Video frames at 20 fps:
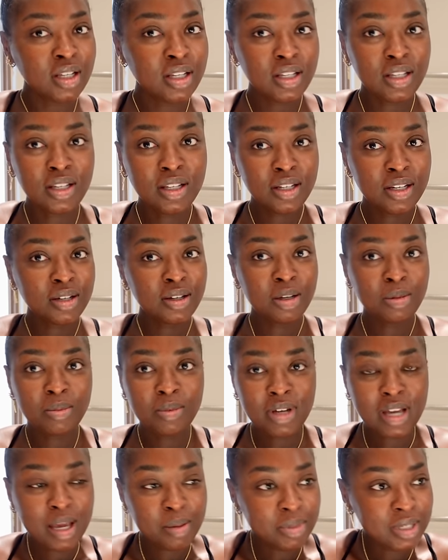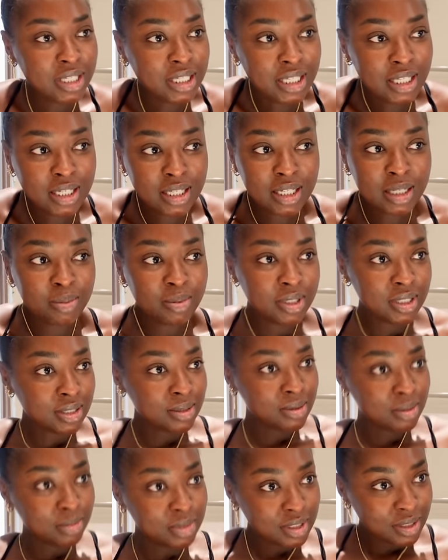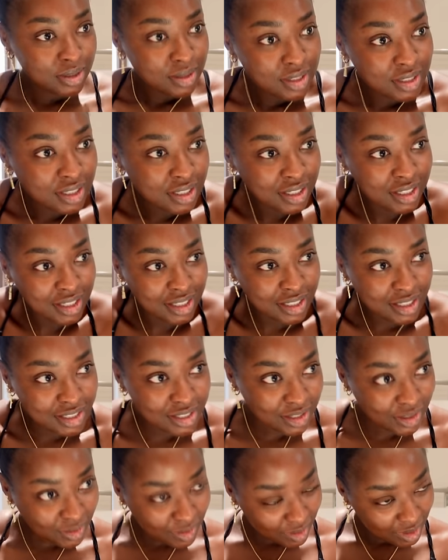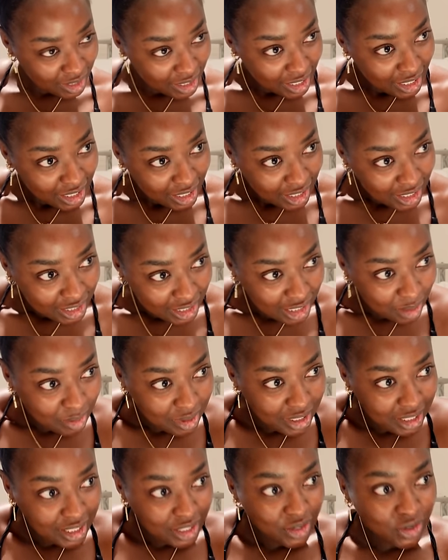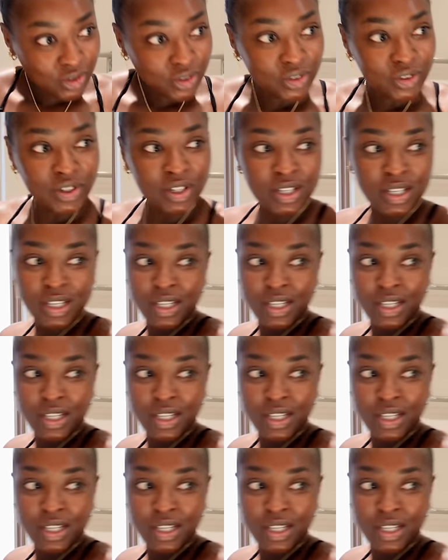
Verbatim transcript: You know, I, I be eating up these swimsuits. And so they be getting all